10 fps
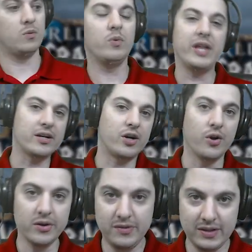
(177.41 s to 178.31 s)
Well, that
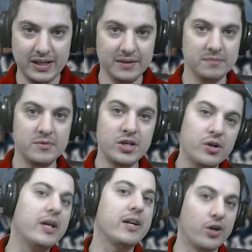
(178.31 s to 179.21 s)
currency, you know
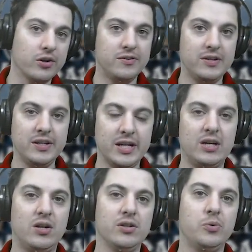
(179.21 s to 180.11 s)
that currency you get
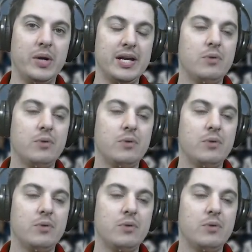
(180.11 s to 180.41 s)
along the way?